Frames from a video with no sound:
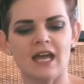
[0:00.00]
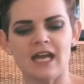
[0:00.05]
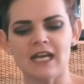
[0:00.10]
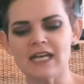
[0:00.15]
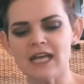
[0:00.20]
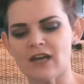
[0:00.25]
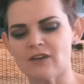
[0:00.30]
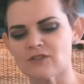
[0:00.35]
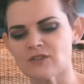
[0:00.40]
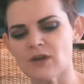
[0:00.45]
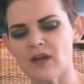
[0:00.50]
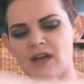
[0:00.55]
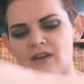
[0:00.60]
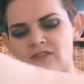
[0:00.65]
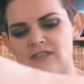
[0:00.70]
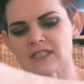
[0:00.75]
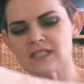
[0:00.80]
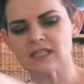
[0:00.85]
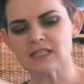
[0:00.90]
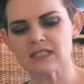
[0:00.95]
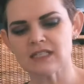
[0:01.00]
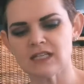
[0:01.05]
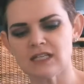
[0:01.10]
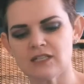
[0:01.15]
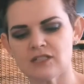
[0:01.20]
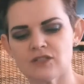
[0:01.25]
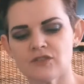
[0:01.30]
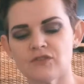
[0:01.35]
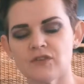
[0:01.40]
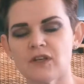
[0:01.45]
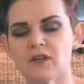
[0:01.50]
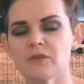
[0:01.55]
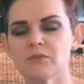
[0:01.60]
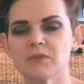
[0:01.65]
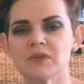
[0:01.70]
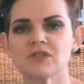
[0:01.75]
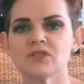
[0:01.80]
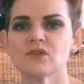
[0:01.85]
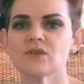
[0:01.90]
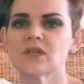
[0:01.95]
Anyhow, so I have a 16-inch fill,
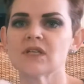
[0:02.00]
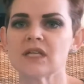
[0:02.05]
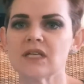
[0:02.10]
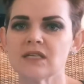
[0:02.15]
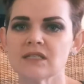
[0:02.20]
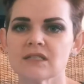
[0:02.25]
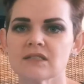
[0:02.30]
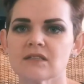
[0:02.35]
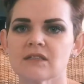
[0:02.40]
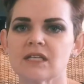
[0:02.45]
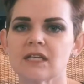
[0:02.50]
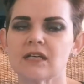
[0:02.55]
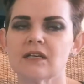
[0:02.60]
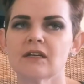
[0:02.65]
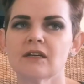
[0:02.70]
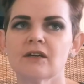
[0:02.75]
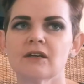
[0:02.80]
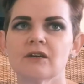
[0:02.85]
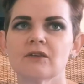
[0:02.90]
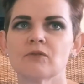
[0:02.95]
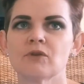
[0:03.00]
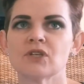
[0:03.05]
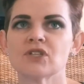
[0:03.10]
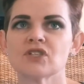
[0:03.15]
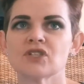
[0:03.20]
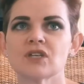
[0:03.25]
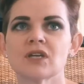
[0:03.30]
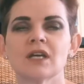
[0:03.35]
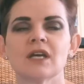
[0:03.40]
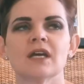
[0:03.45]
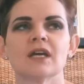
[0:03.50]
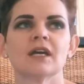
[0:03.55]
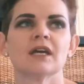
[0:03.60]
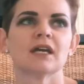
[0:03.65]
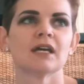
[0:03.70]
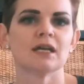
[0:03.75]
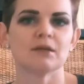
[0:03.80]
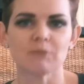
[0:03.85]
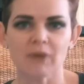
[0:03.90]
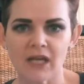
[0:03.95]
but you can easily, which
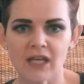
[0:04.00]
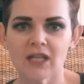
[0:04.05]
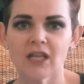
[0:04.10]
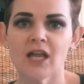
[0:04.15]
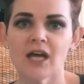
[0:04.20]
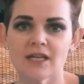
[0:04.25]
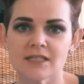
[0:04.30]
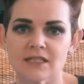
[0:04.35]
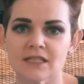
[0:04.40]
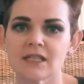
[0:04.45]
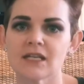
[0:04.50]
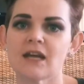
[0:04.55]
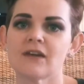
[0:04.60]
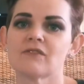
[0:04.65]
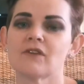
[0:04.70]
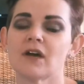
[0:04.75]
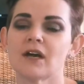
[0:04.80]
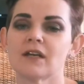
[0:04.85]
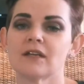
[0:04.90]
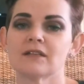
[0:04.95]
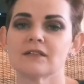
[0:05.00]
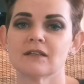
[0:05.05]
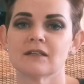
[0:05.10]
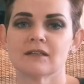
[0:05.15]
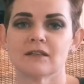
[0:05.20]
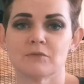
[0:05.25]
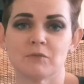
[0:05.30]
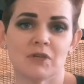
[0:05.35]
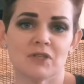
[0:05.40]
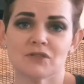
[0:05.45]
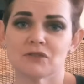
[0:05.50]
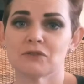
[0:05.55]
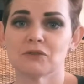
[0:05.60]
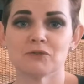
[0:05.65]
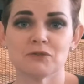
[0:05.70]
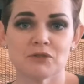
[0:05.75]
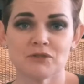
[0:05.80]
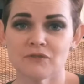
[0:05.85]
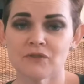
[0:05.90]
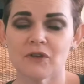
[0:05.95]
in my closet, I've got a bunch of
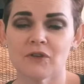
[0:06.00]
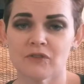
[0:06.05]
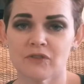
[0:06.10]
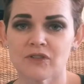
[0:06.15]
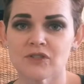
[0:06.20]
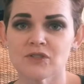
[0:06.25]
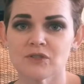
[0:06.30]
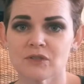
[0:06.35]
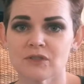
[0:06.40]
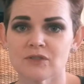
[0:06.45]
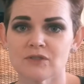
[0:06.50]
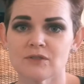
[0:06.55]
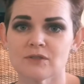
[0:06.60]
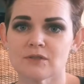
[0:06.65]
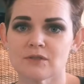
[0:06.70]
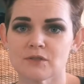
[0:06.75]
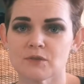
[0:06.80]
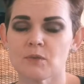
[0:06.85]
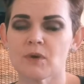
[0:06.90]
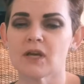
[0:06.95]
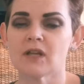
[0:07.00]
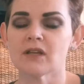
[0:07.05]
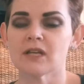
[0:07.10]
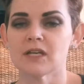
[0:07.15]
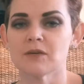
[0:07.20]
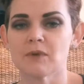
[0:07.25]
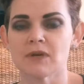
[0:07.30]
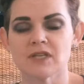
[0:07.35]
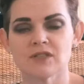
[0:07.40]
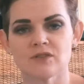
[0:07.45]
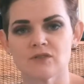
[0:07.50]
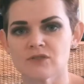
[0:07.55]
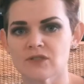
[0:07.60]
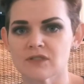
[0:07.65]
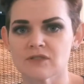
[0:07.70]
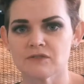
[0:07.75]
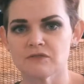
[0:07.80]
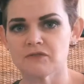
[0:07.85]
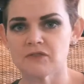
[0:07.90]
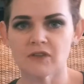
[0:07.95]
loose fill that you could use as well. Anyway, so
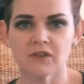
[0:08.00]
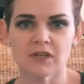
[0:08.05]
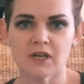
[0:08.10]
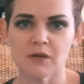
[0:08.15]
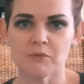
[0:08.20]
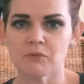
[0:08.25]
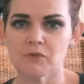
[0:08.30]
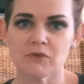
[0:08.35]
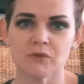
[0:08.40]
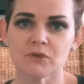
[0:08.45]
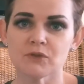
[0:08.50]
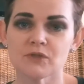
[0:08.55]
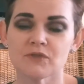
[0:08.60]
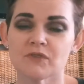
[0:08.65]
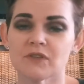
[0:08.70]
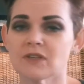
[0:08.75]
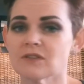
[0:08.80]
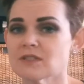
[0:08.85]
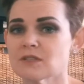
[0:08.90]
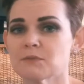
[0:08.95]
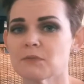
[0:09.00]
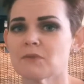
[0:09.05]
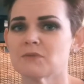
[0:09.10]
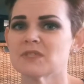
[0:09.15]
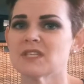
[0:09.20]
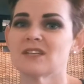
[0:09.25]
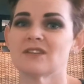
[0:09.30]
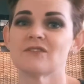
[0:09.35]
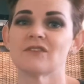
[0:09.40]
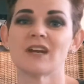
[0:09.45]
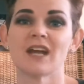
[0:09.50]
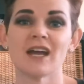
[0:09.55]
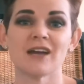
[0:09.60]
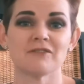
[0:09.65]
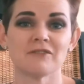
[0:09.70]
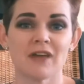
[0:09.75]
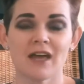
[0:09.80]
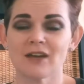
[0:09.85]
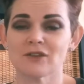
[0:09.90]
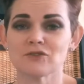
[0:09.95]
just fill it up with loose fill. Sometimes I even
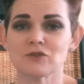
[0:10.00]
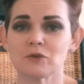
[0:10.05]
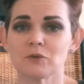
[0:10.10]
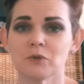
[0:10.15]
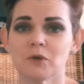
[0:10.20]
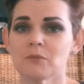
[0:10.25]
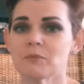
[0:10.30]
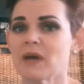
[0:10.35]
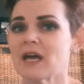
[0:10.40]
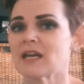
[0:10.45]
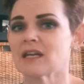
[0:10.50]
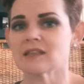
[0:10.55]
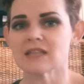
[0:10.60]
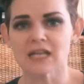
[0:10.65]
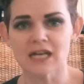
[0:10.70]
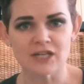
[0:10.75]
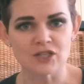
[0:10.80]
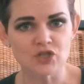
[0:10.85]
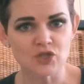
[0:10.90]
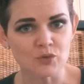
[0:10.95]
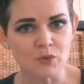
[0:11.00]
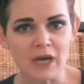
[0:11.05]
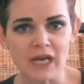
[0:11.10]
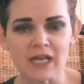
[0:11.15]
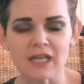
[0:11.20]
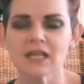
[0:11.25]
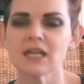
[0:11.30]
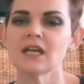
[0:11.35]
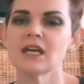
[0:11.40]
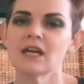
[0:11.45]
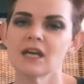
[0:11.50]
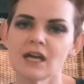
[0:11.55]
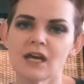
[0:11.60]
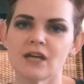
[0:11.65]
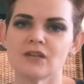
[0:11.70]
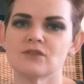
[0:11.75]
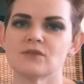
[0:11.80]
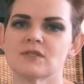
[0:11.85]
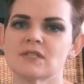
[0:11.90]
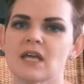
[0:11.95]
have extra quilt batting that I shred
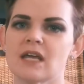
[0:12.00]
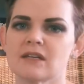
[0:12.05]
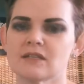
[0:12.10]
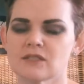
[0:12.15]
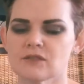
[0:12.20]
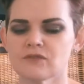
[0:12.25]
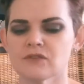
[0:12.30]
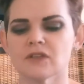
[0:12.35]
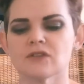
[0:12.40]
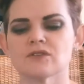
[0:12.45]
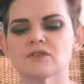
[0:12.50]
and use that as a fill.